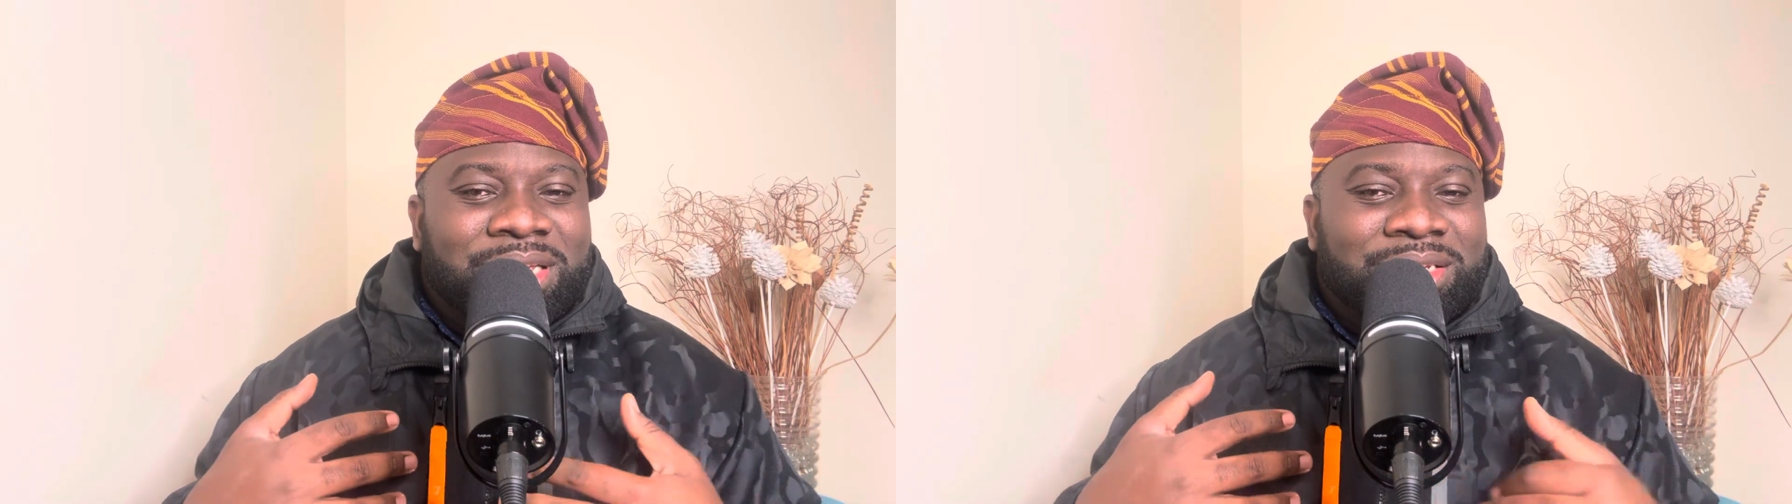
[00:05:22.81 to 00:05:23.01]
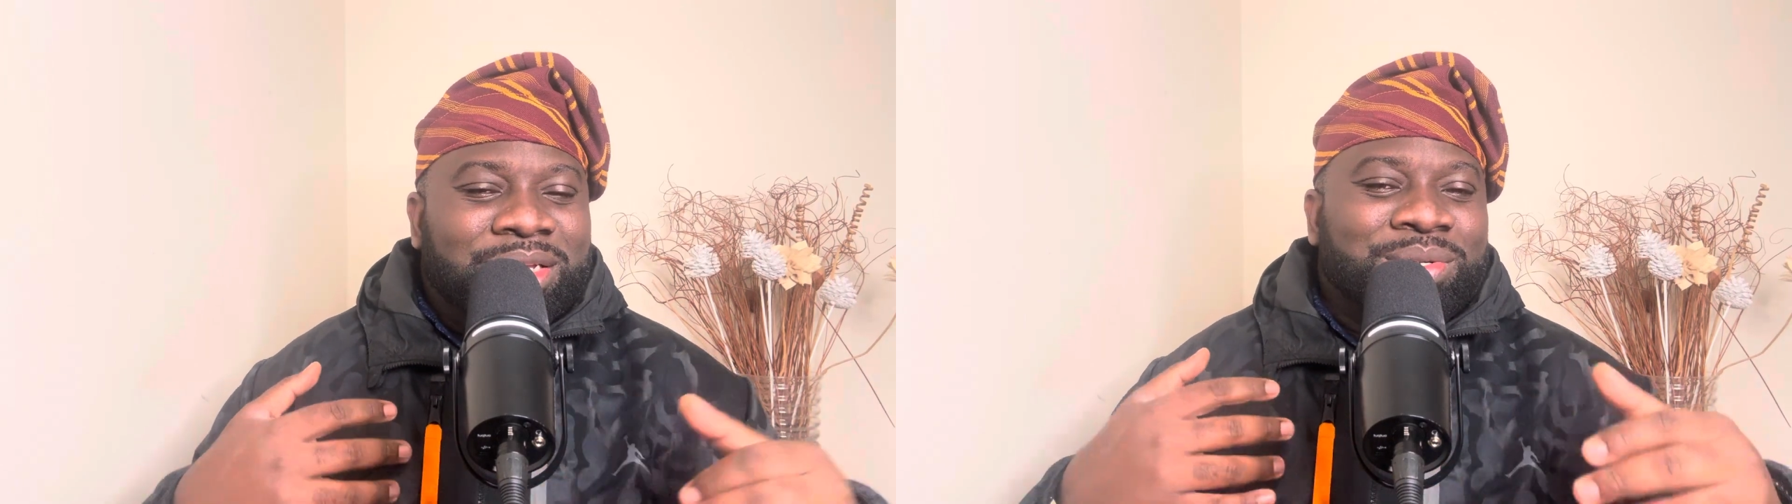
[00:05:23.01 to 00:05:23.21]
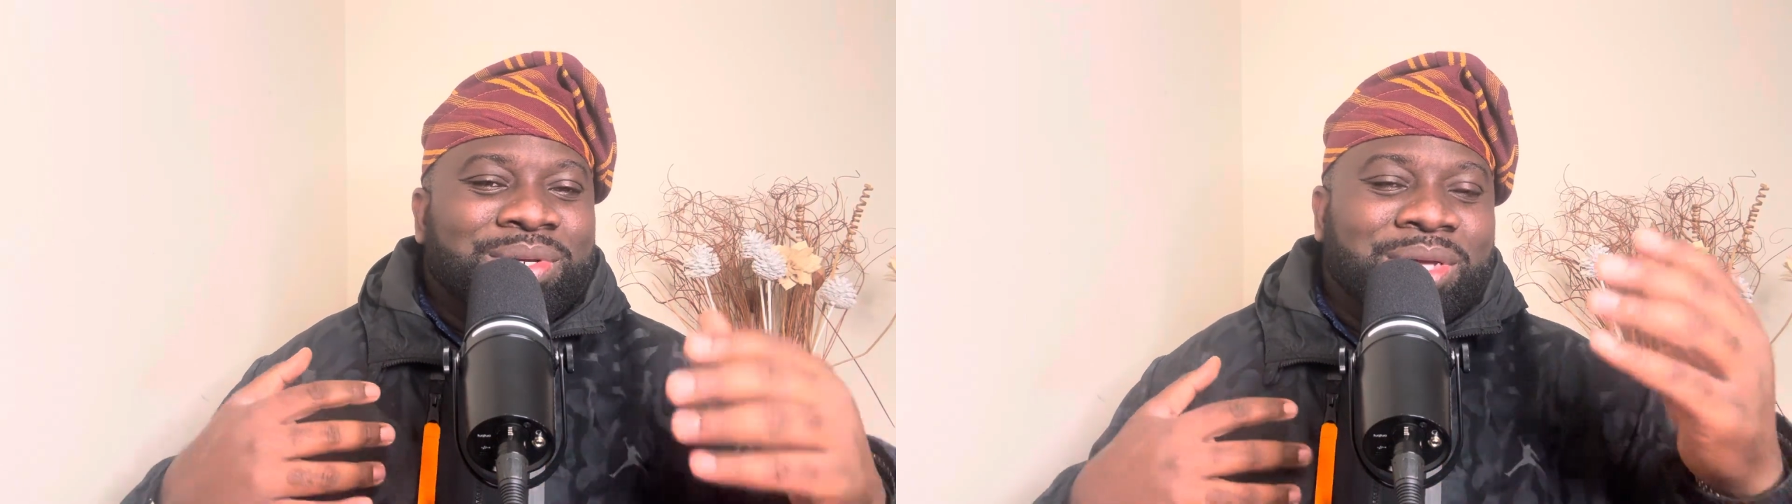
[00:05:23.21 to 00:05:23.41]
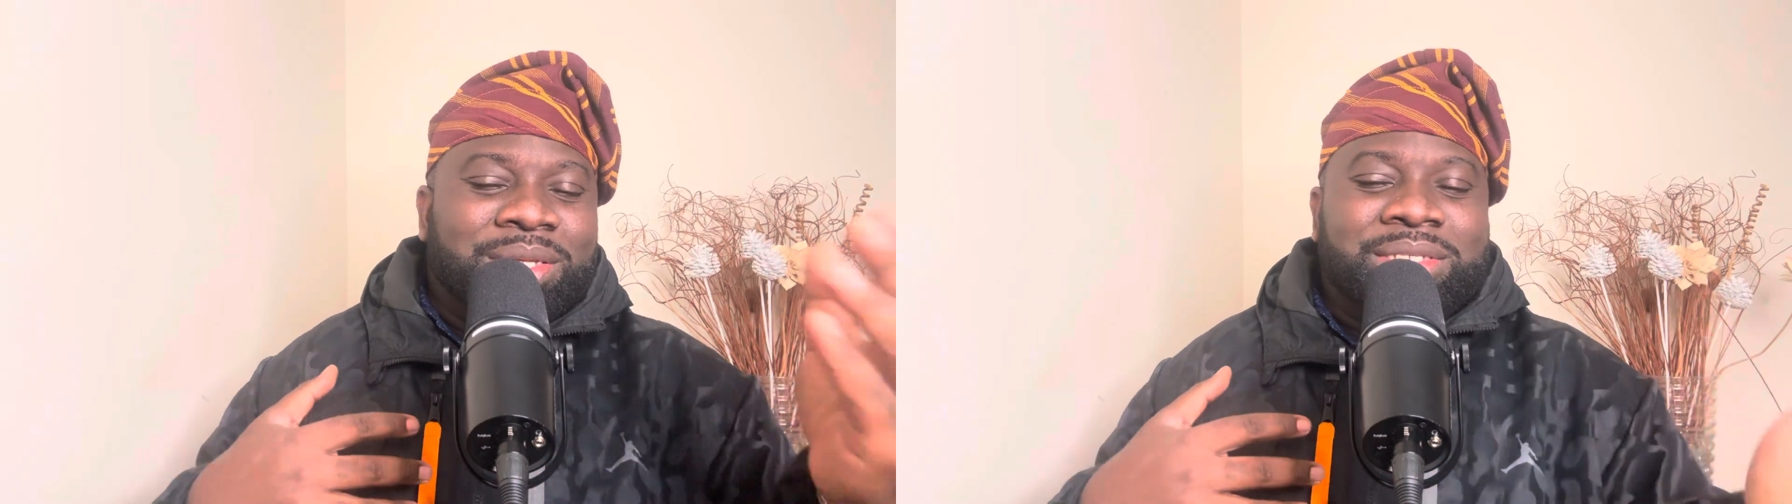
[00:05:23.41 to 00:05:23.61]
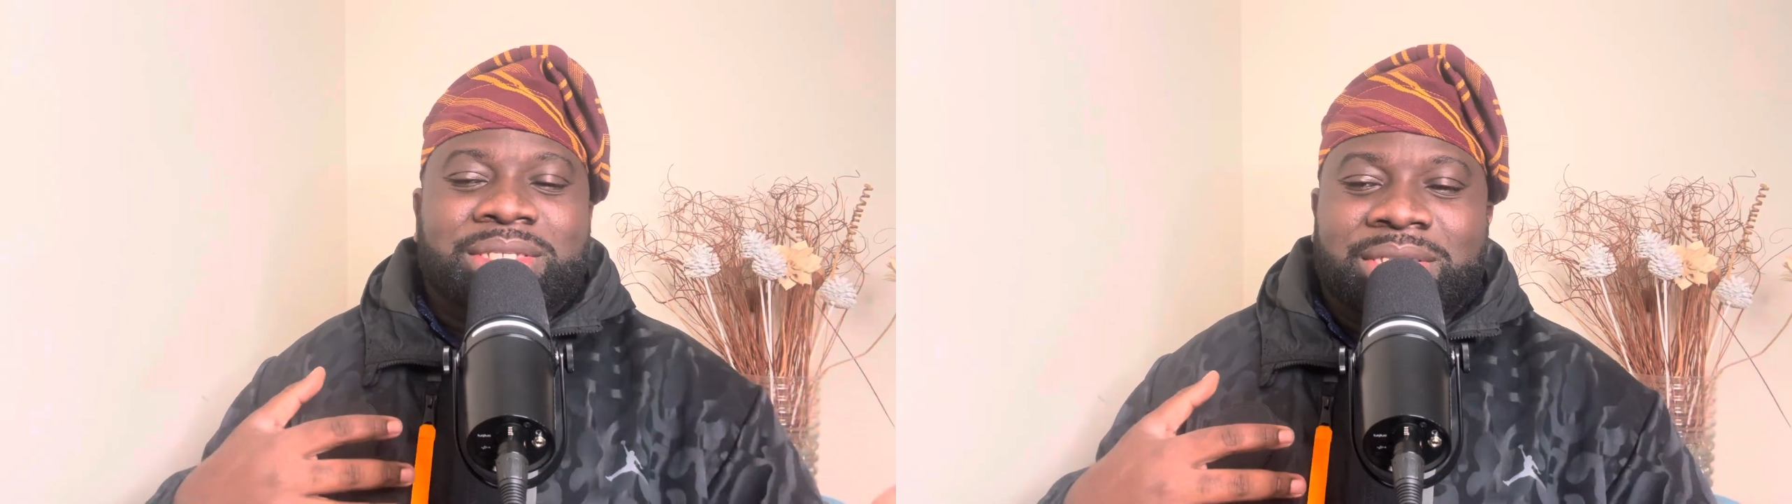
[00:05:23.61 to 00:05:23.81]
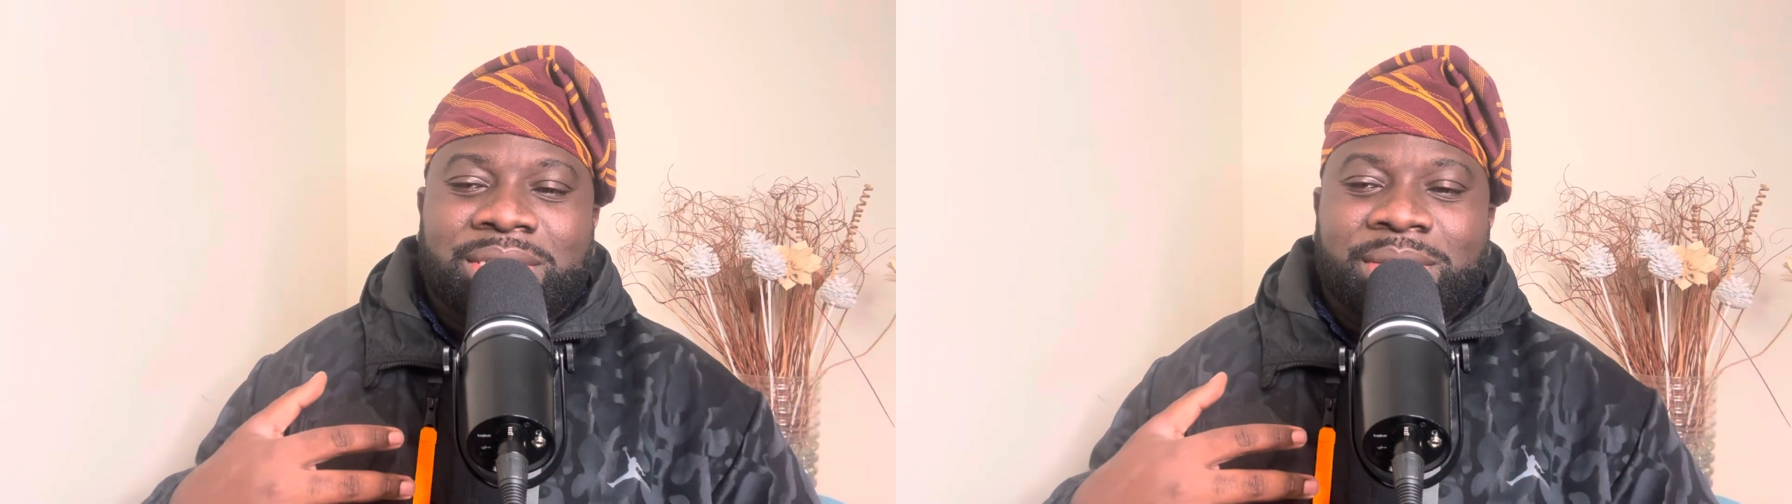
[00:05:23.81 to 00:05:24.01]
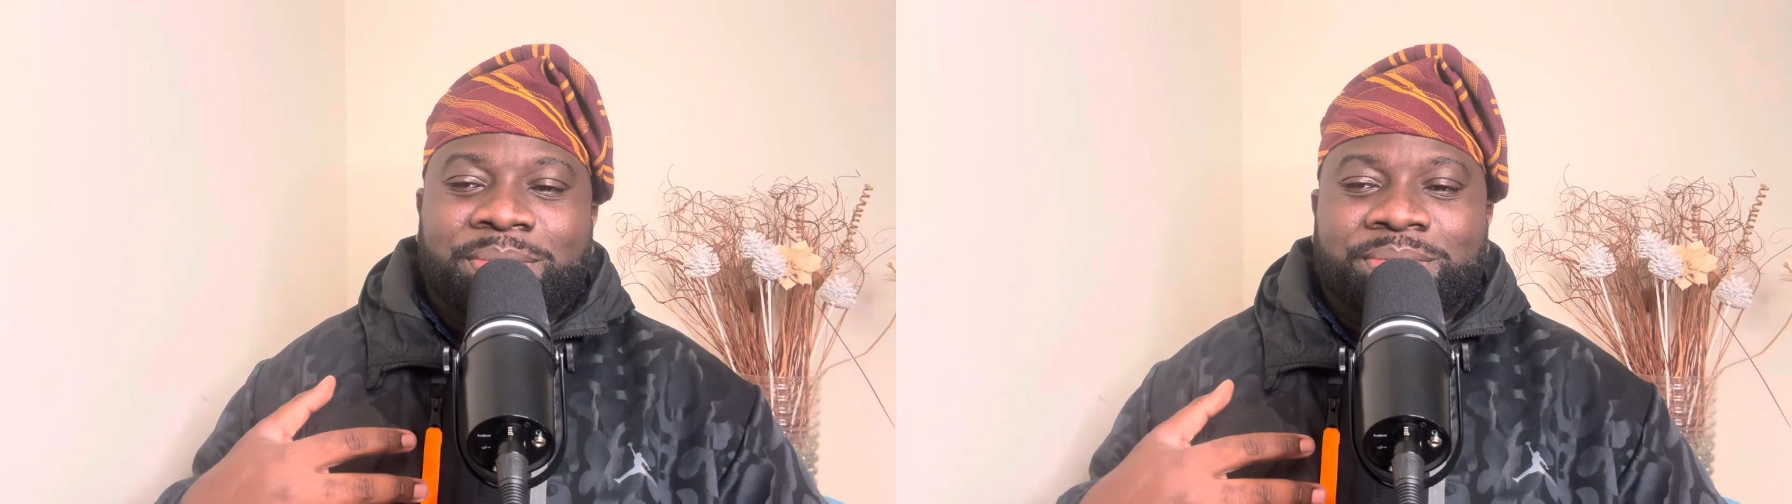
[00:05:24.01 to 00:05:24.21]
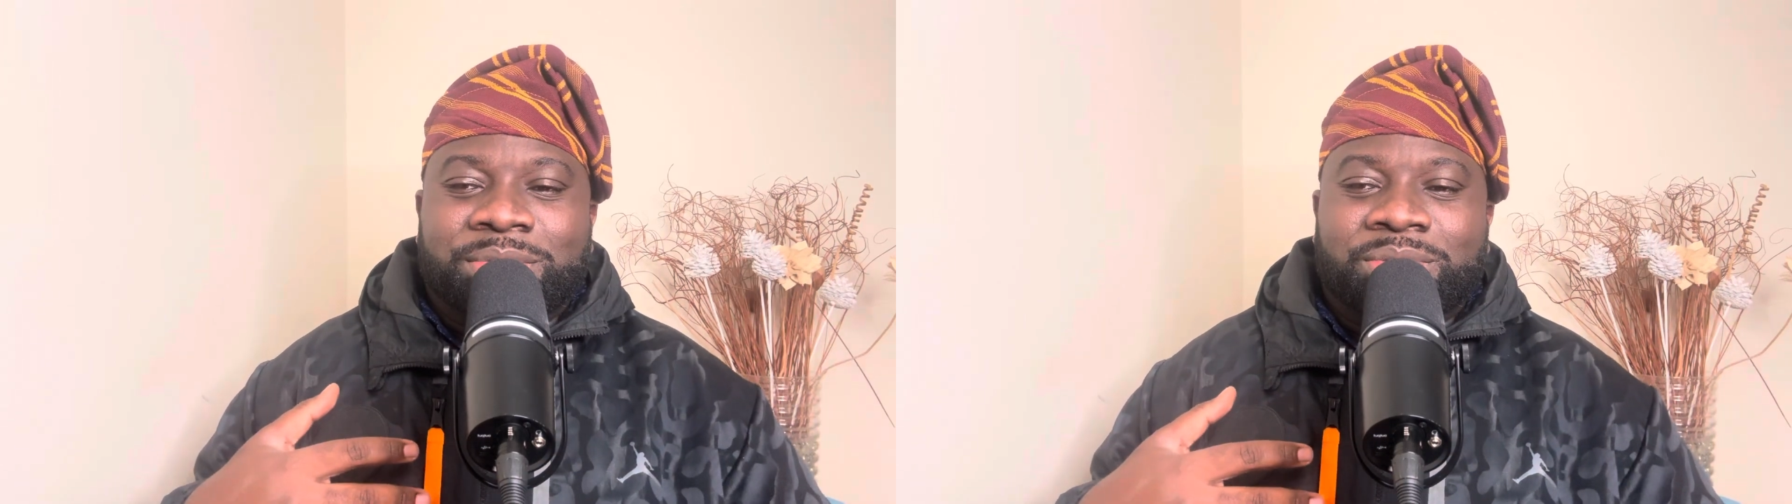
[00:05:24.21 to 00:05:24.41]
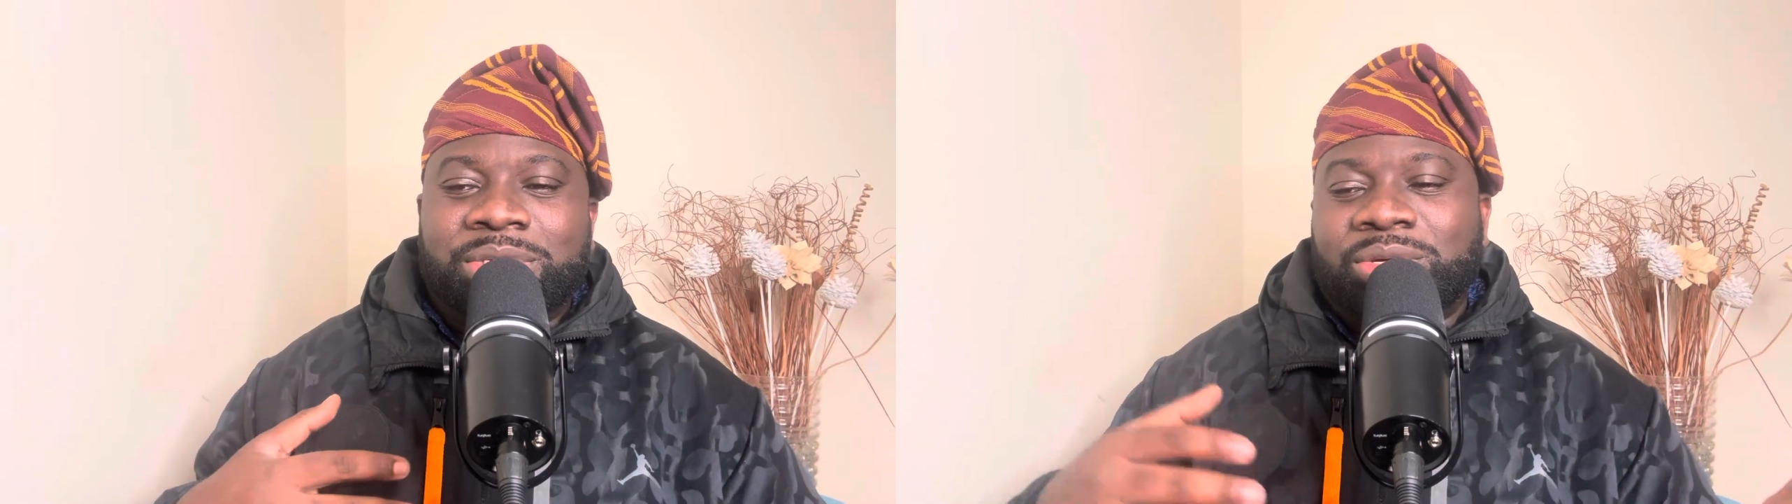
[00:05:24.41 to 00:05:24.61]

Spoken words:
Now look at they'll say,